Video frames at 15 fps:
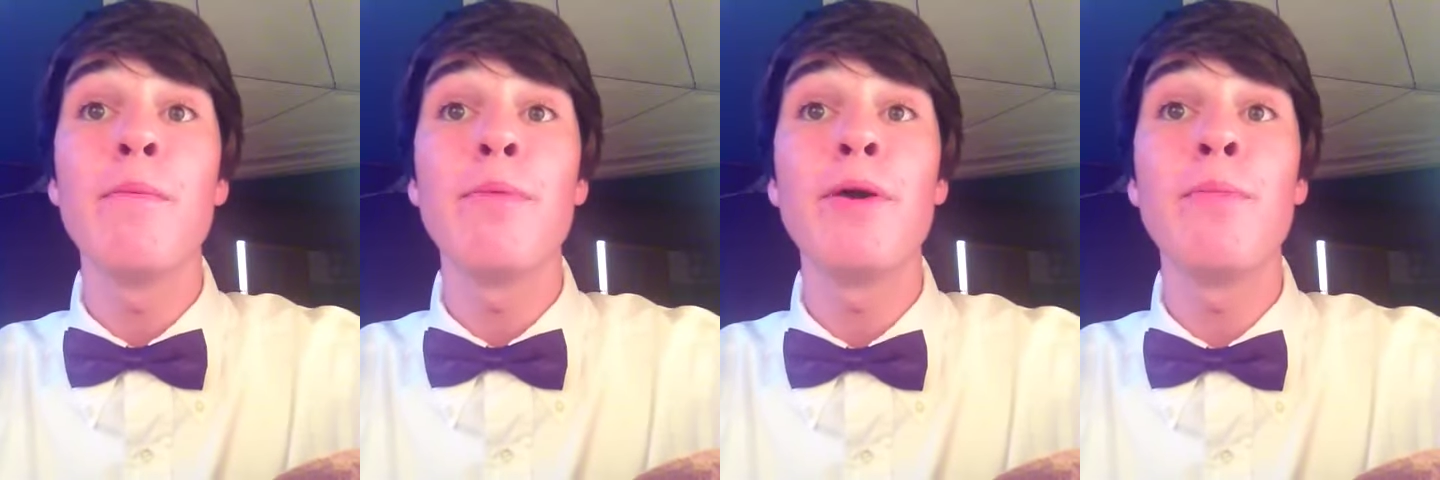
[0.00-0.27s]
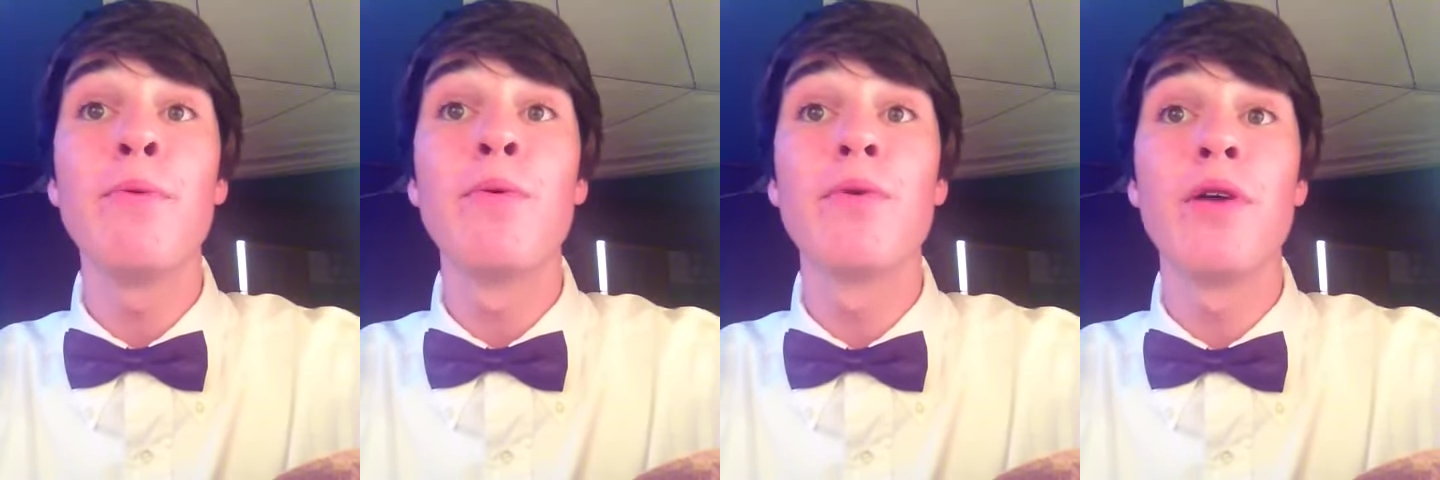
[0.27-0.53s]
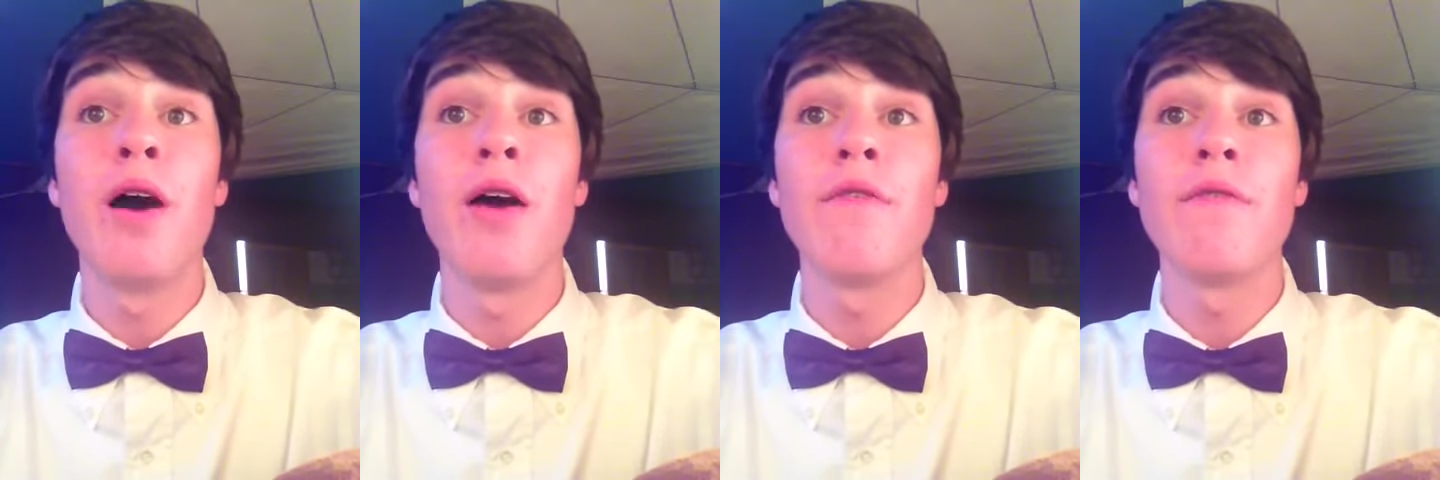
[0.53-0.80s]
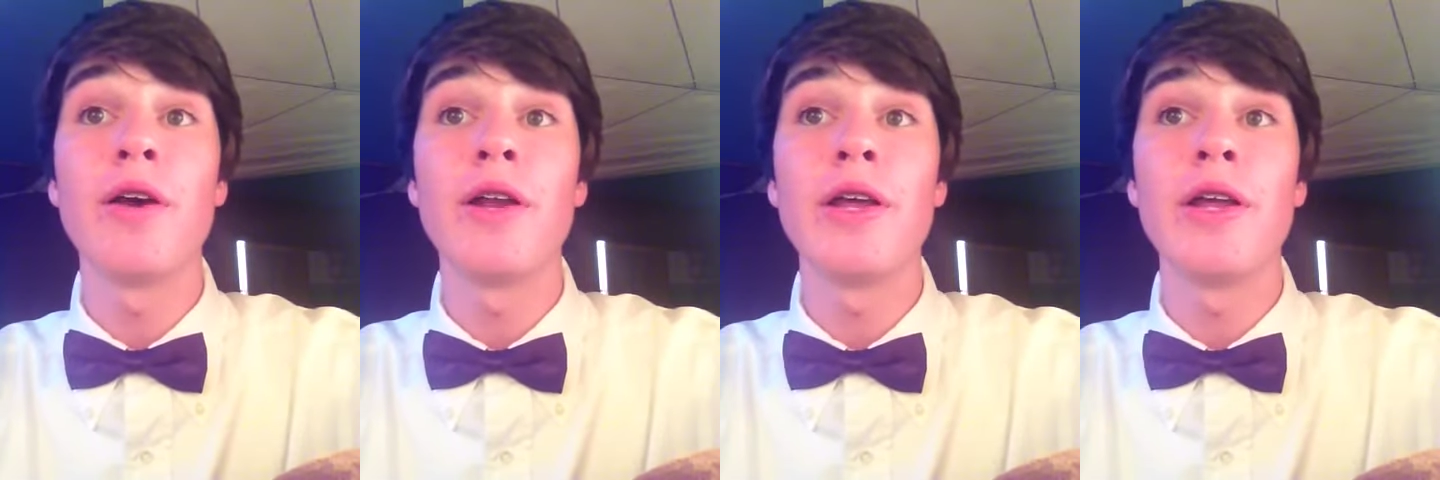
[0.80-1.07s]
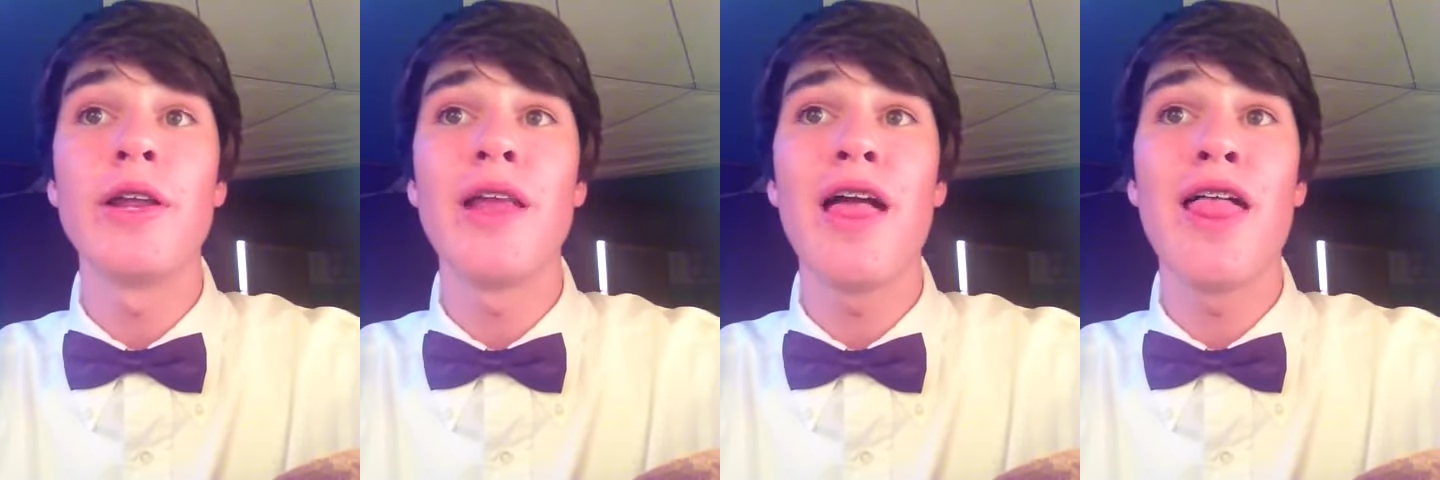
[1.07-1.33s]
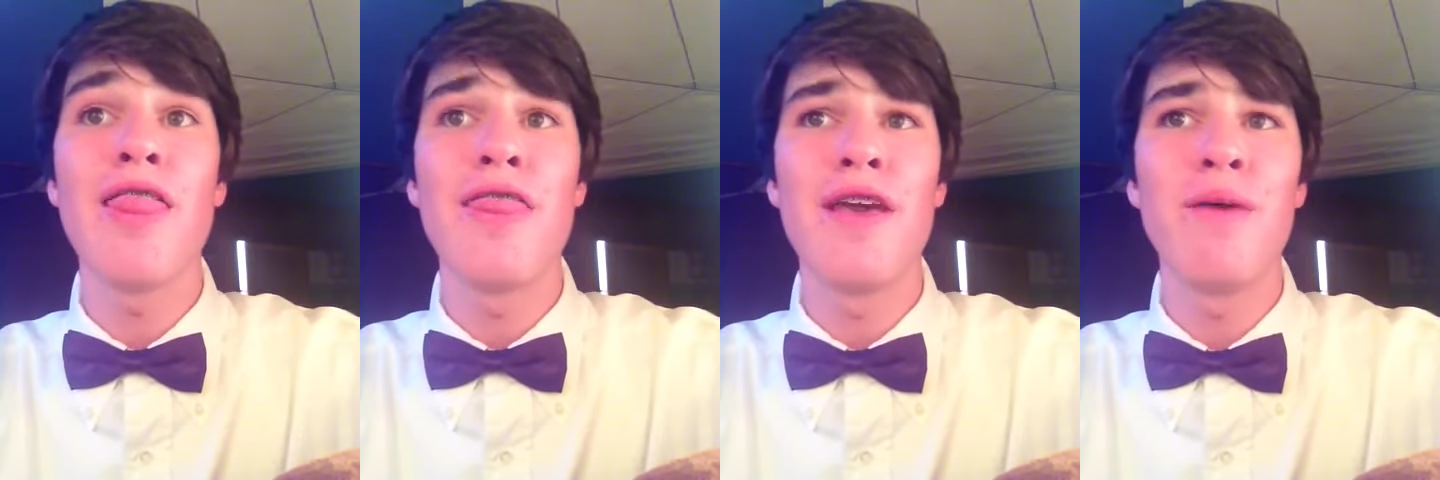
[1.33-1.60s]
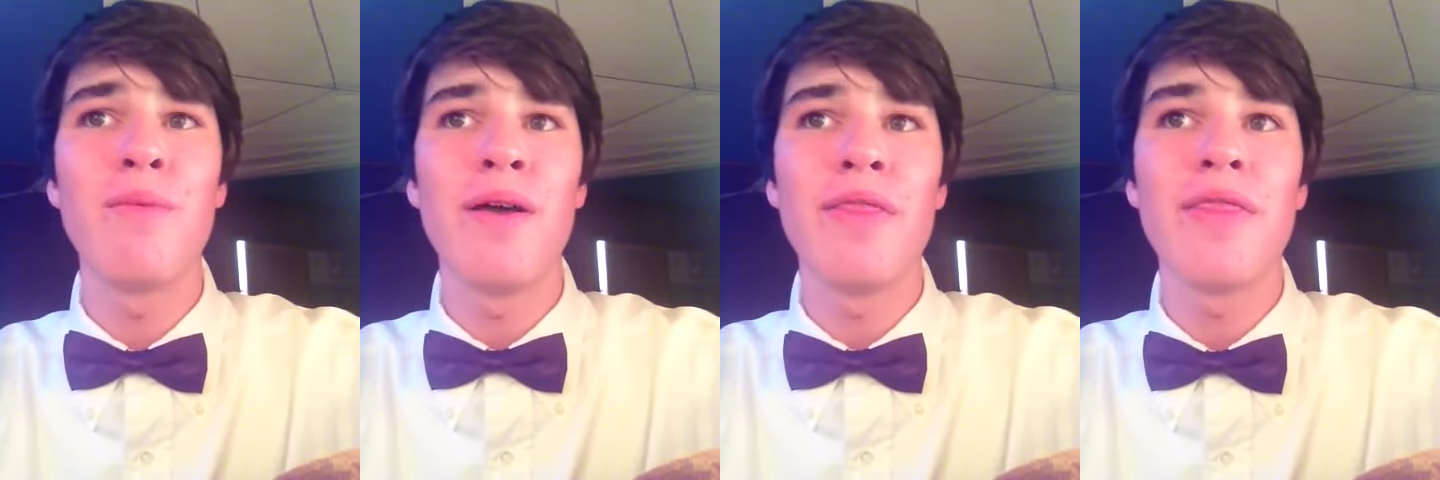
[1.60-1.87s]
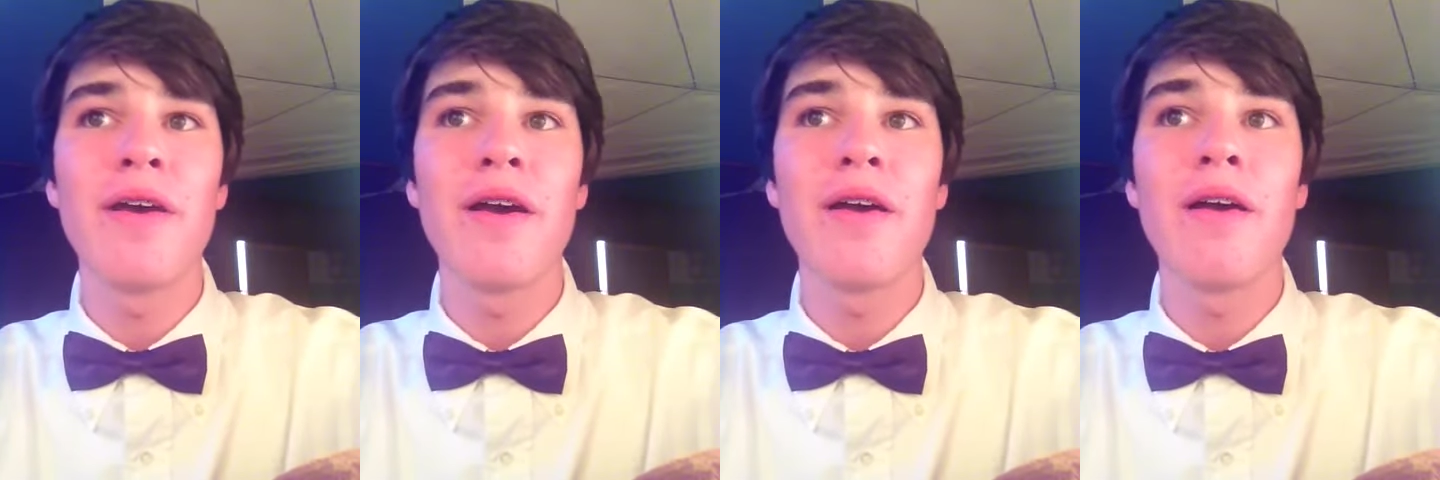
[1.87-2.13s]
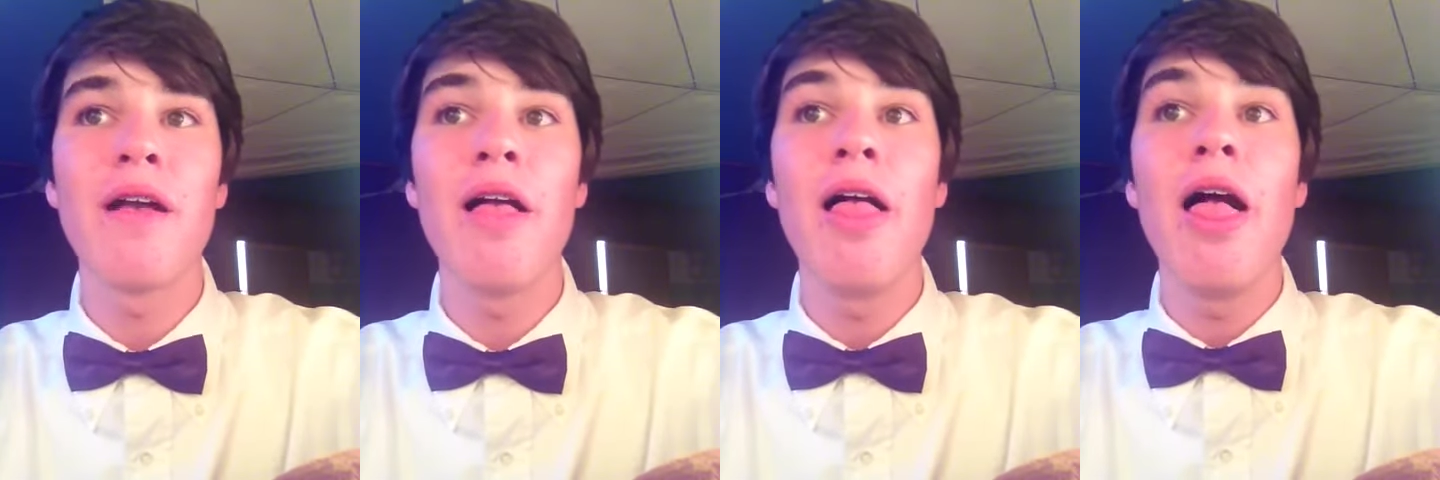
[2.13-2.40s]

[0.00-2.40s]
People were not invited. They went there.